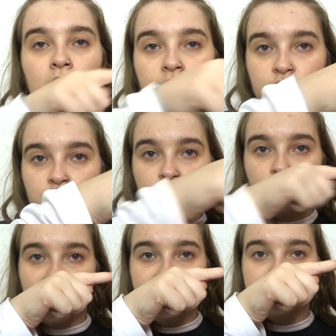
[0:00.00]

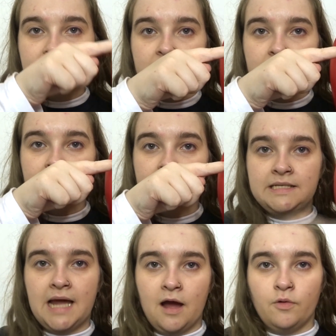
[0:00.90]
straight
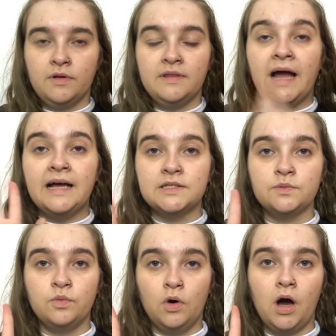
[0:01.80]
down. That's
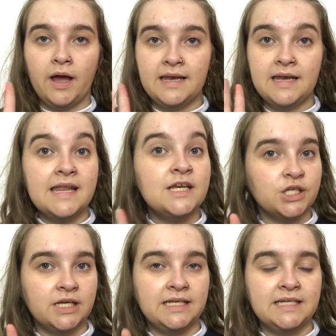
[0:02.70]
what I
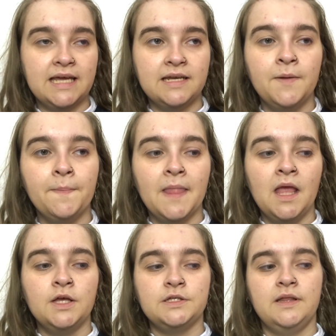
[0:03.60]
initially did.
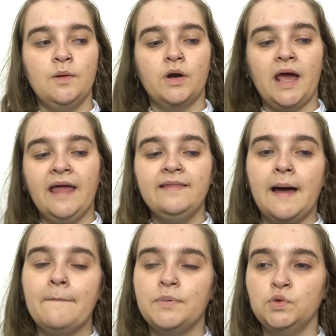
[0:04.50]
So then when I had
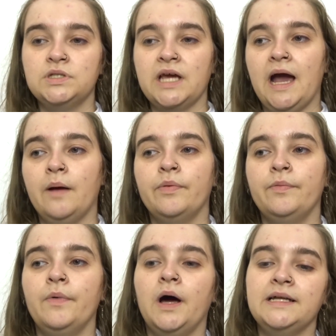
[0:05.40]
that bald cap,
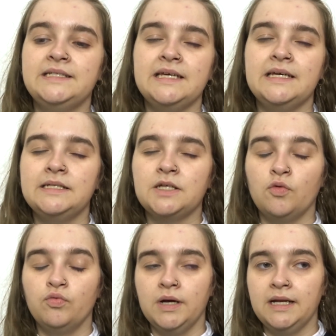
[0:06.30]
I did a
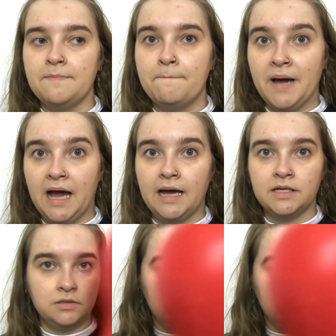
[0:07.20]
really bad